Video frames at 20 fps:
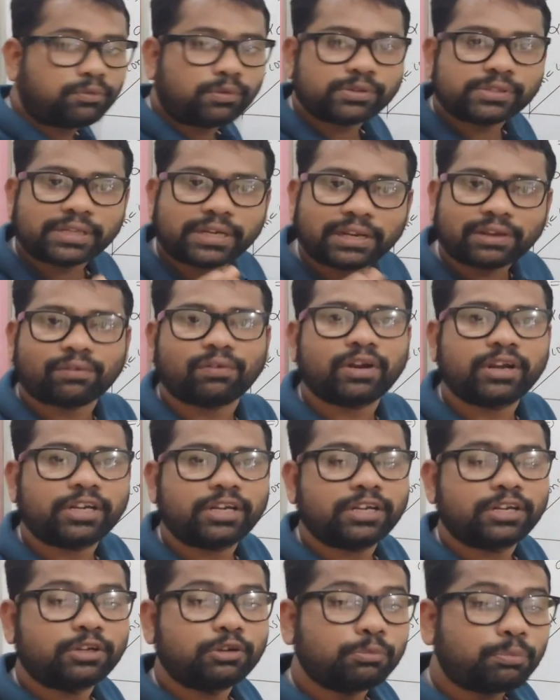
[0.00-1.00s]
of force
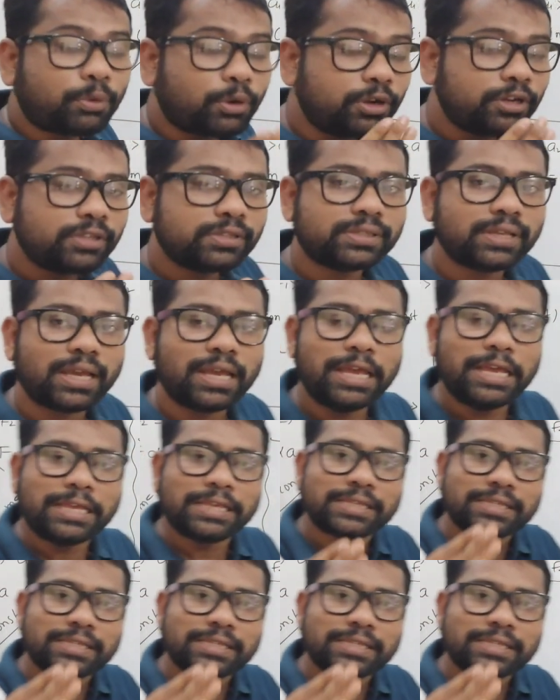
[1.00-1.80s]
required to produce the